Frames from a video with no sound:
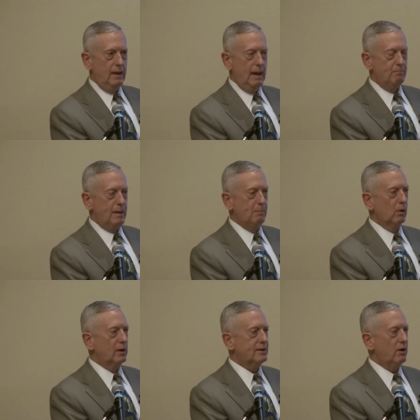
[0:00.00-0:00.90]
And
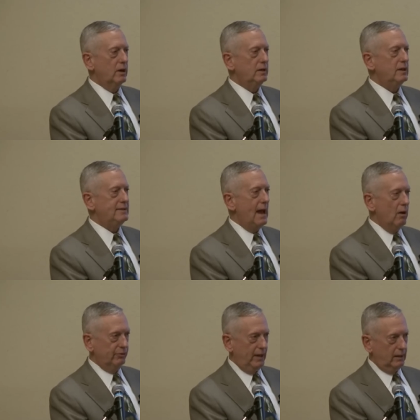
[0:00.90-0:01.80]
people are starting to
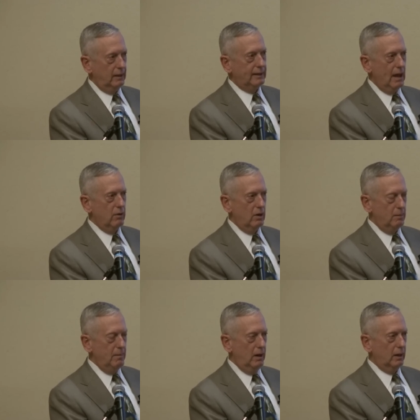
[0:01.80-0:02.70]
doubt they can count on
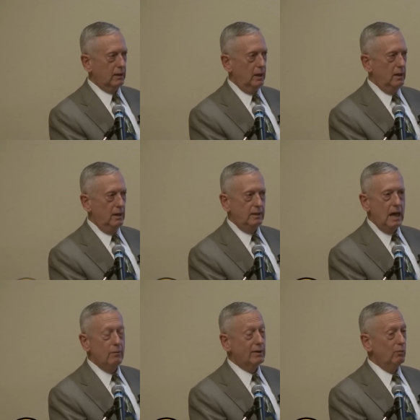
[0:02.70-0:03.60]
America.
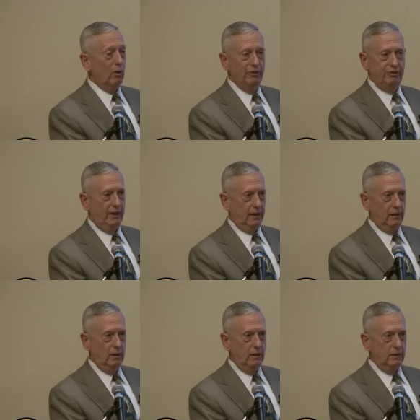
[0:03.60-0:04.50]
That was one
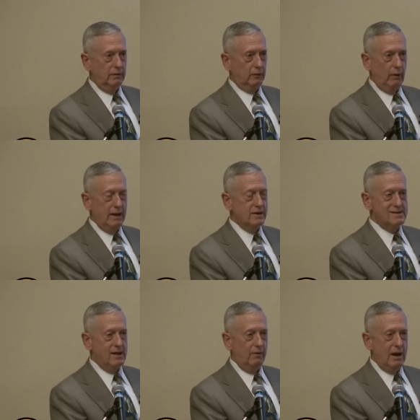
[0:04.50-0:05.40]
thing the greatest
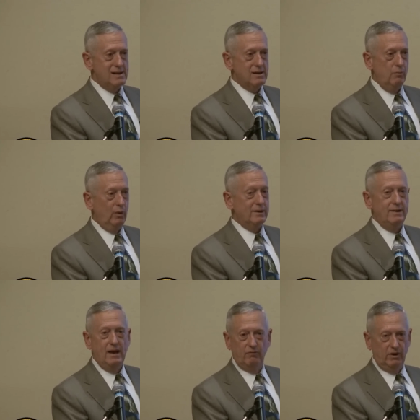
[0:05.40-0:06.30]
generation was
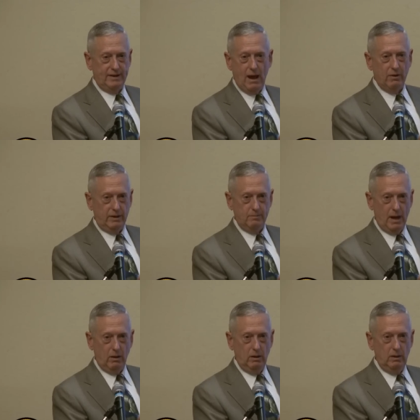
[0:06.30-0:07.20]
never doubted
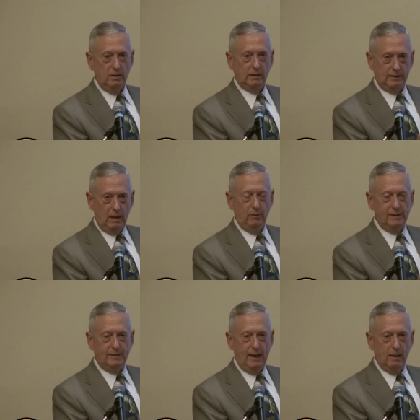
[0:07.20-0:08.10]
about, that they would
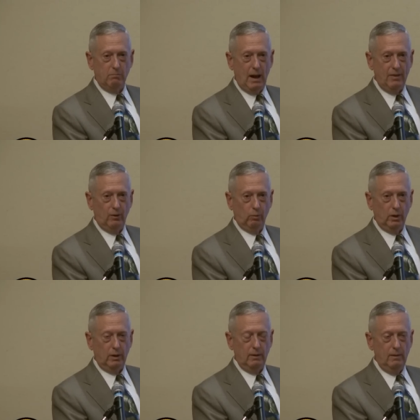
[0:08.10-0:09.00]
stand by their word.